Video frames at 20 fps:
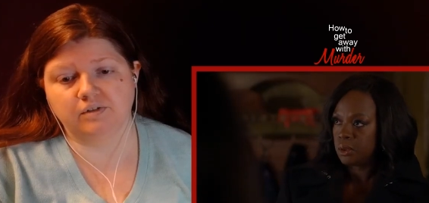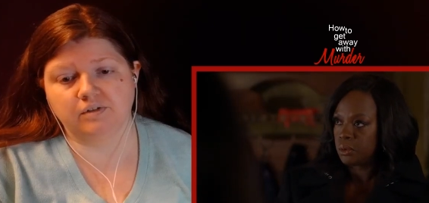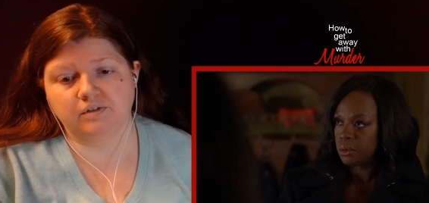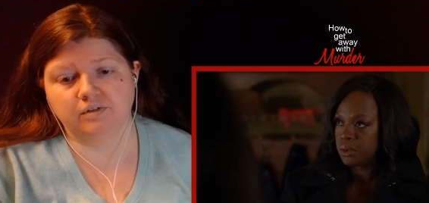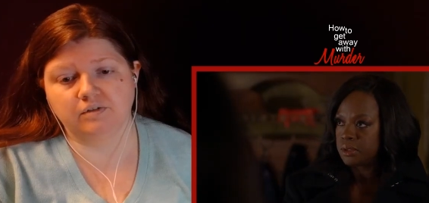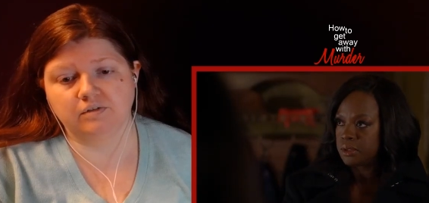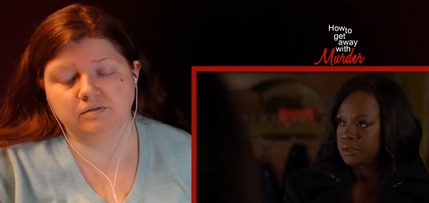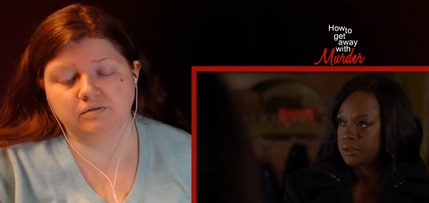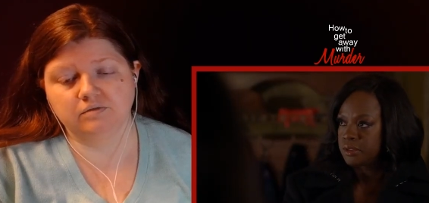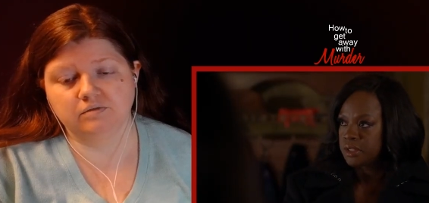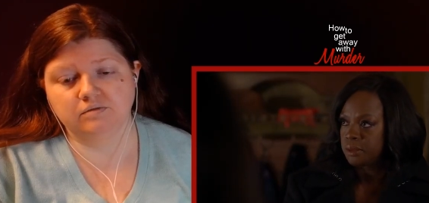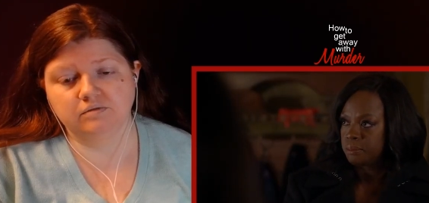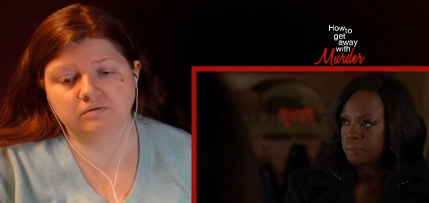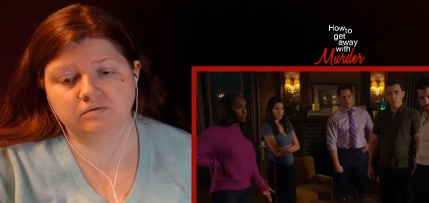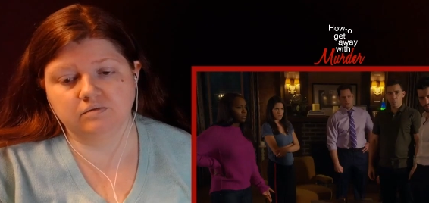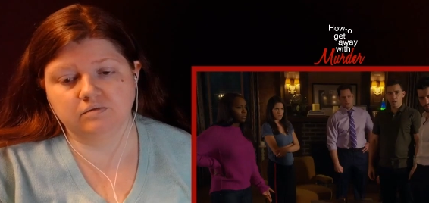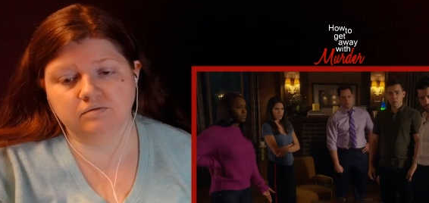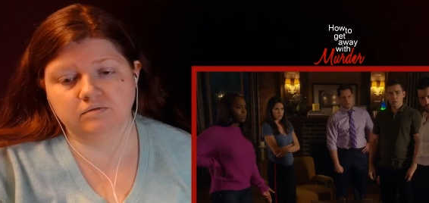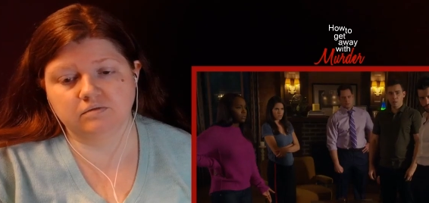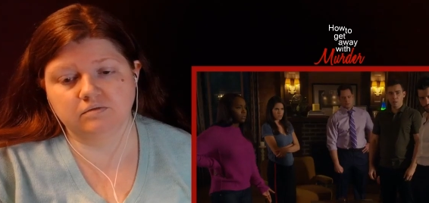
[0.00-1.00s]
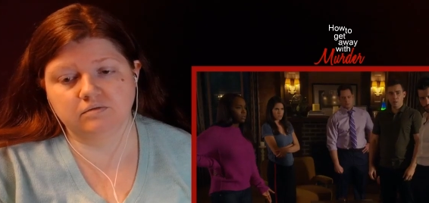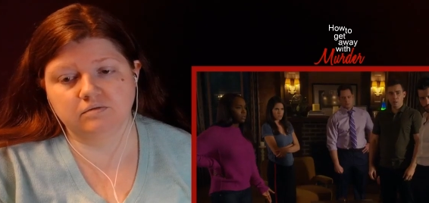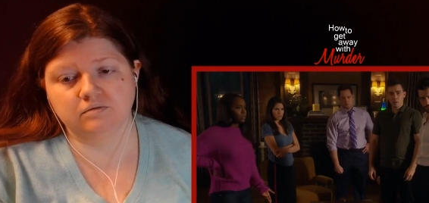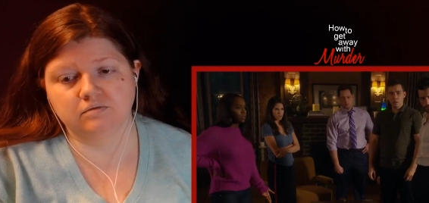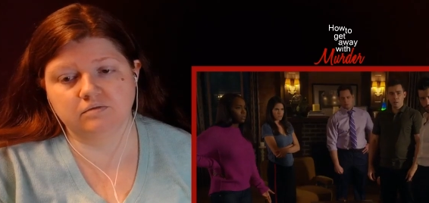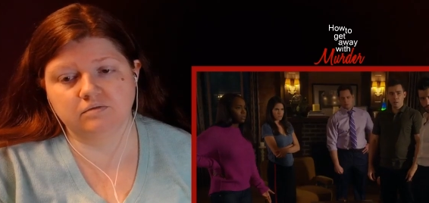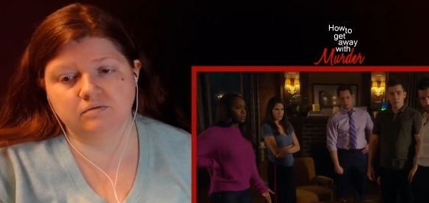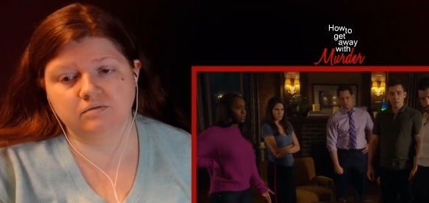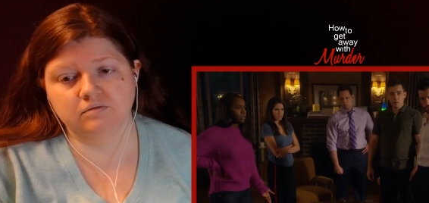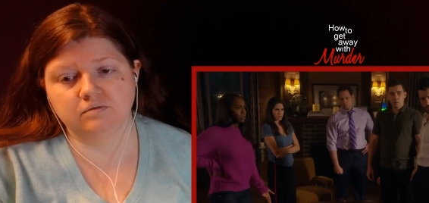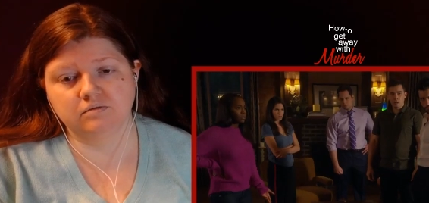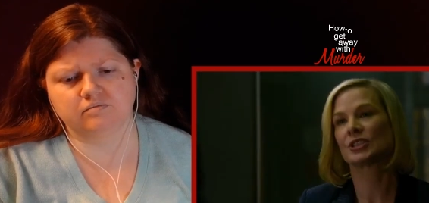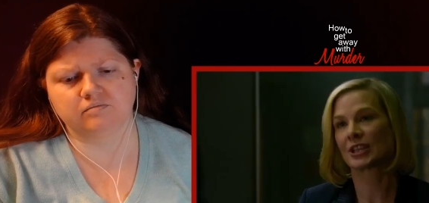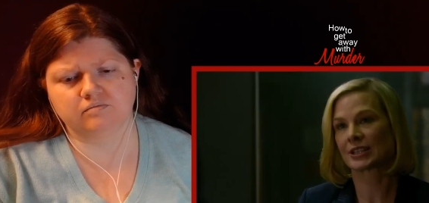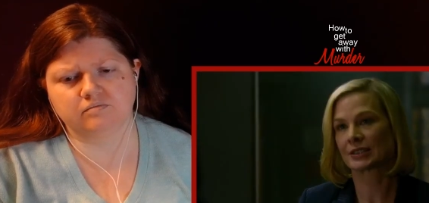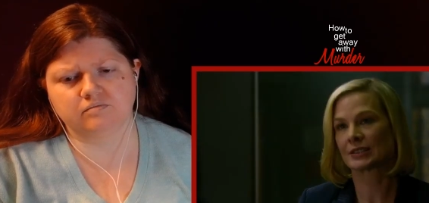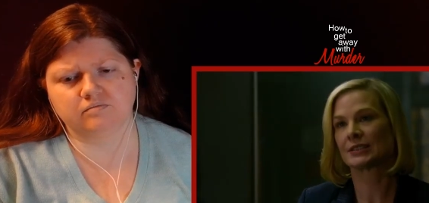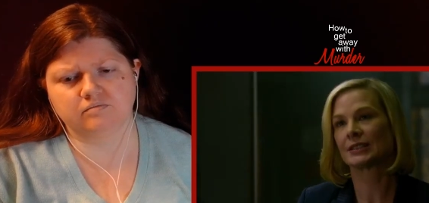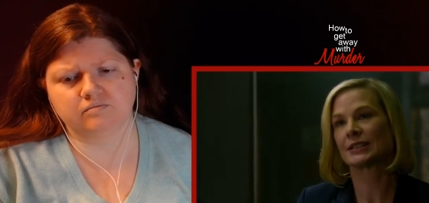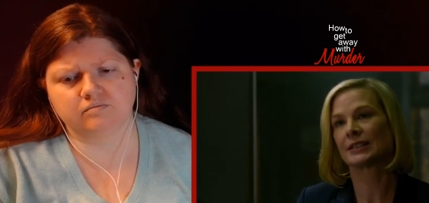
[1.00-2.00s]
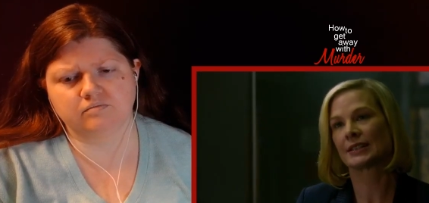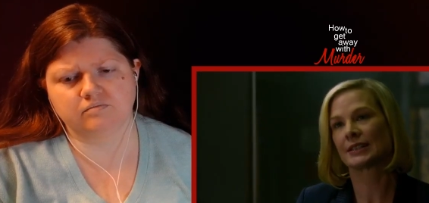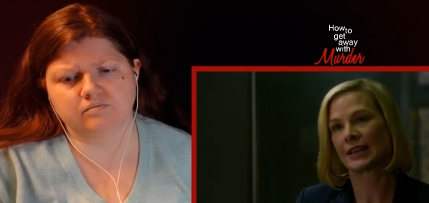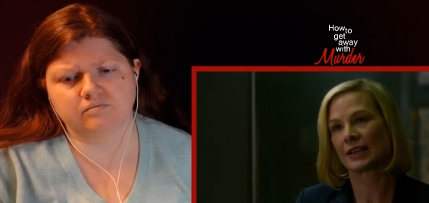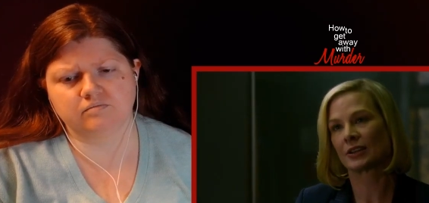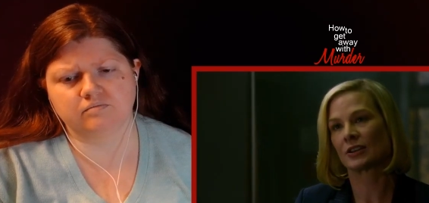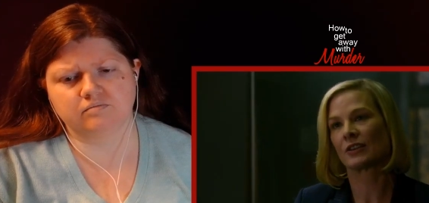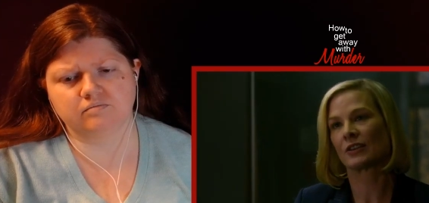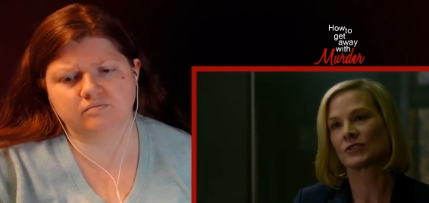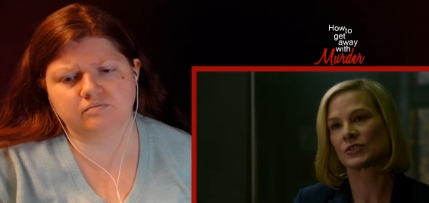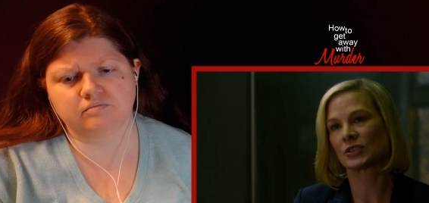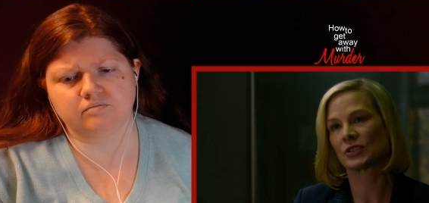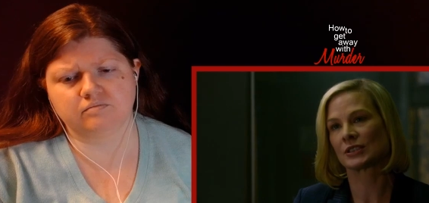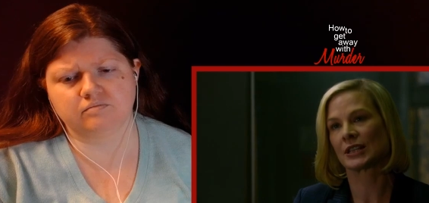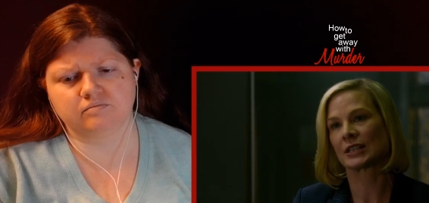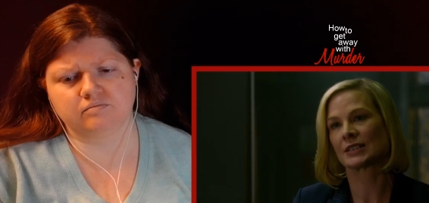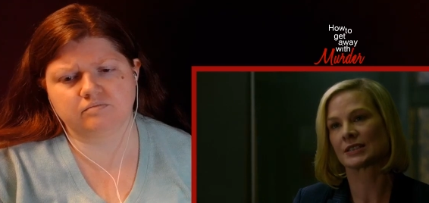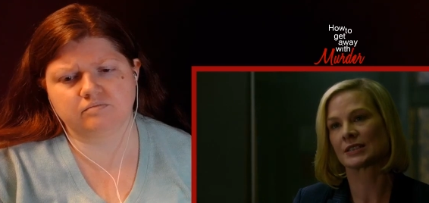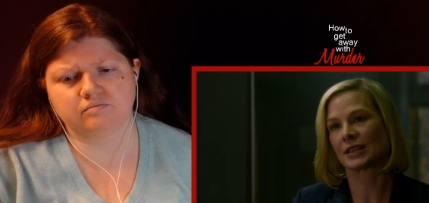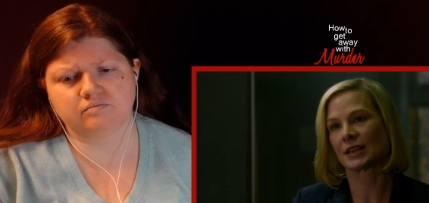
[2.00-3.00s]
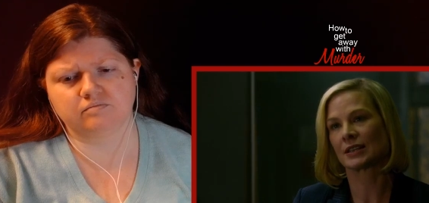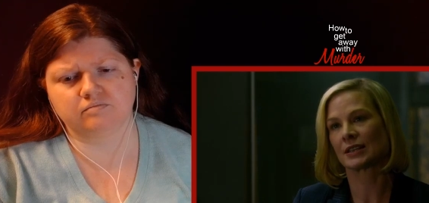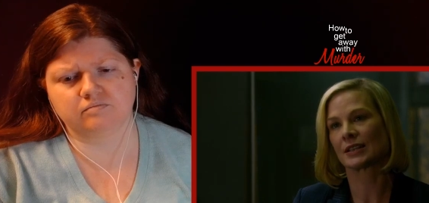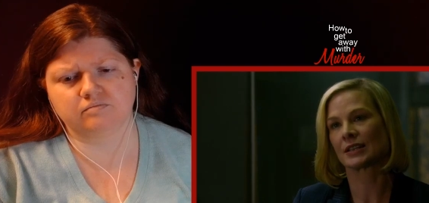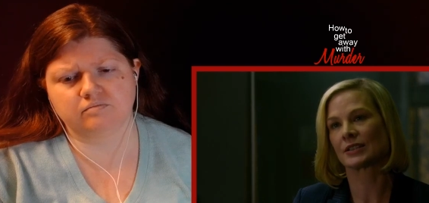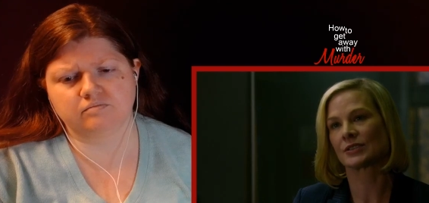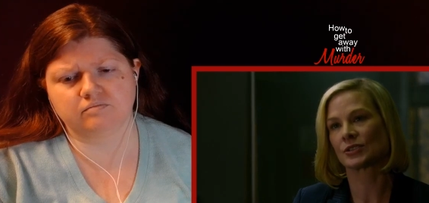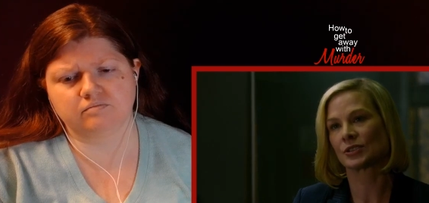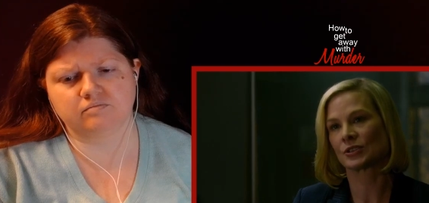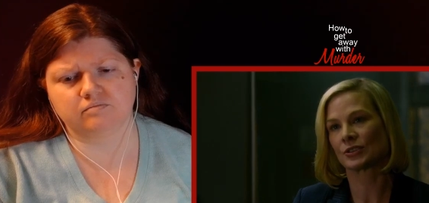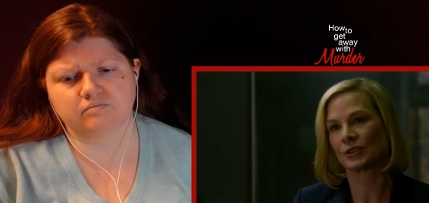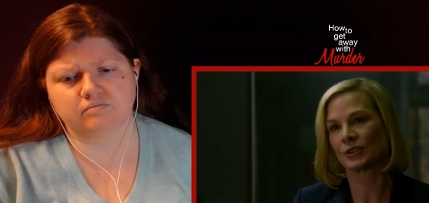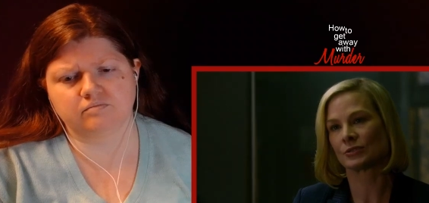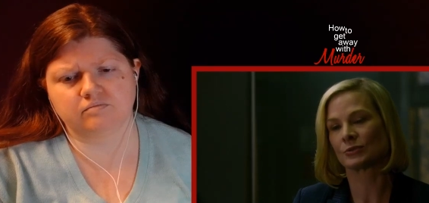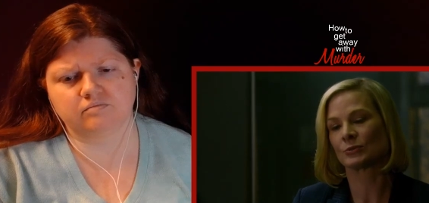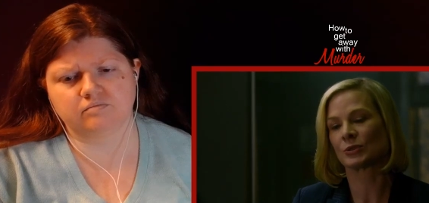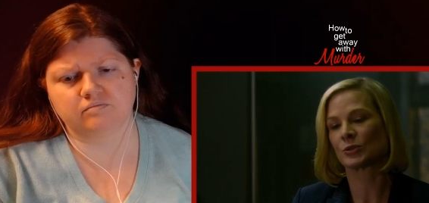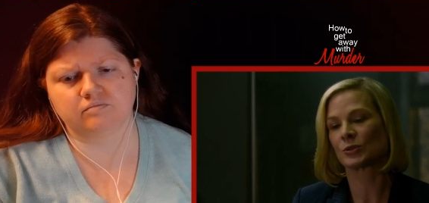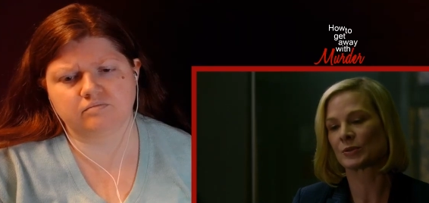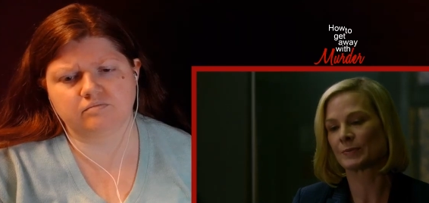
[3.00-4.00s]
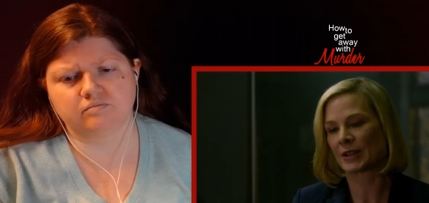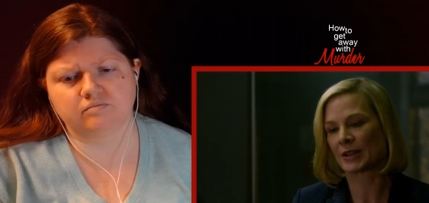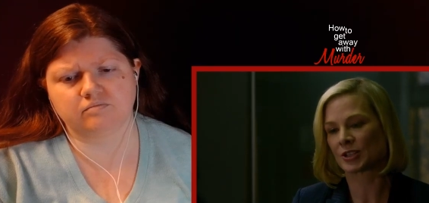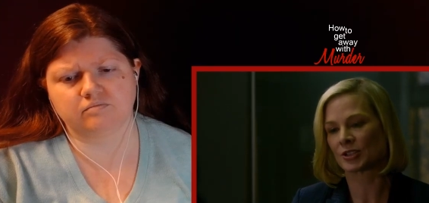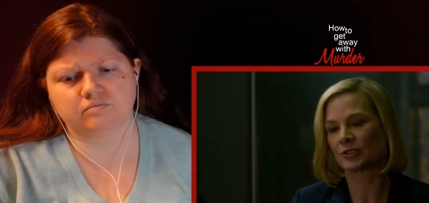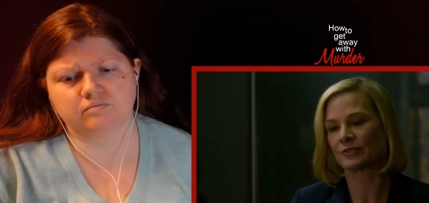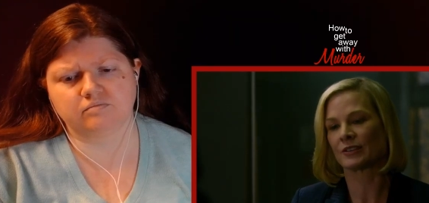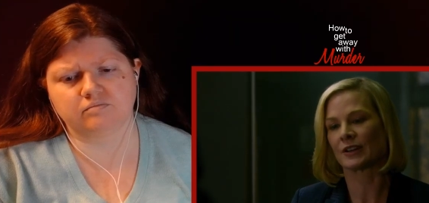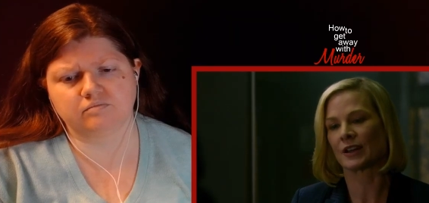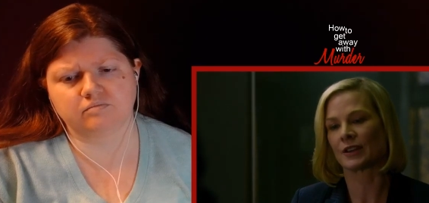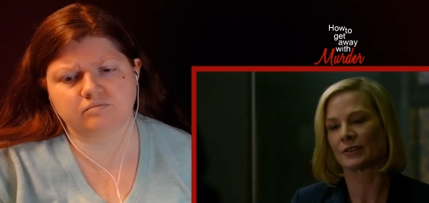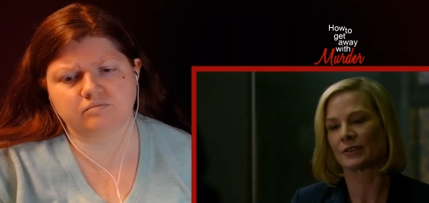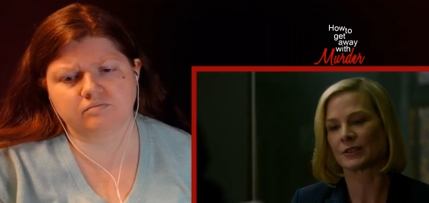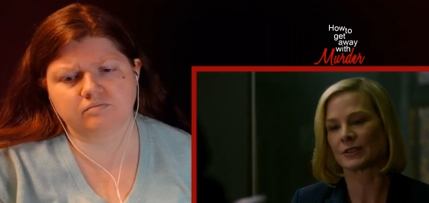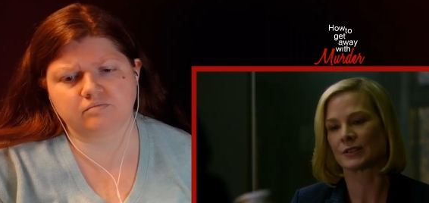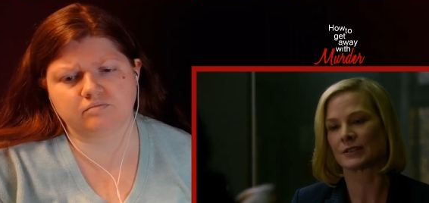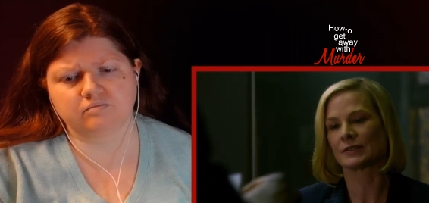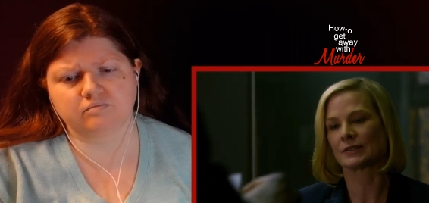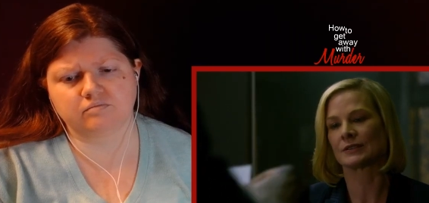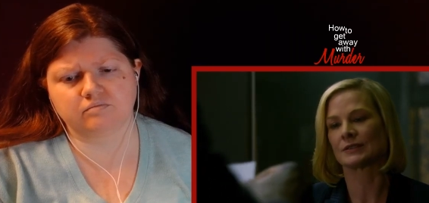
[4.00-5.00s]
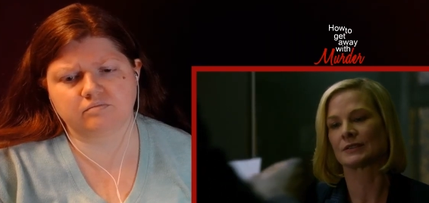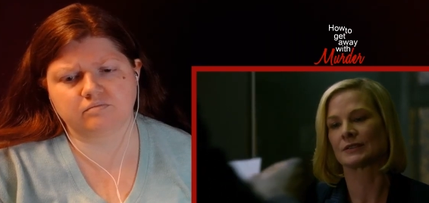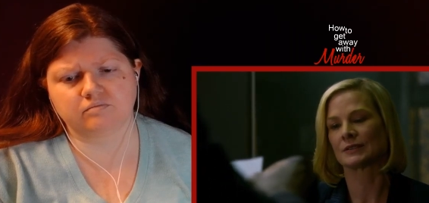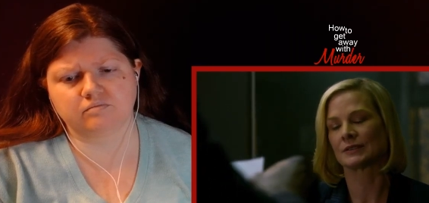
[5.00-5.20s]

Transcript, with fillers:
Speaker 1: Now we're on the same page. We checked the DNA in Officer Glenn's gun against your own, which would match your father's.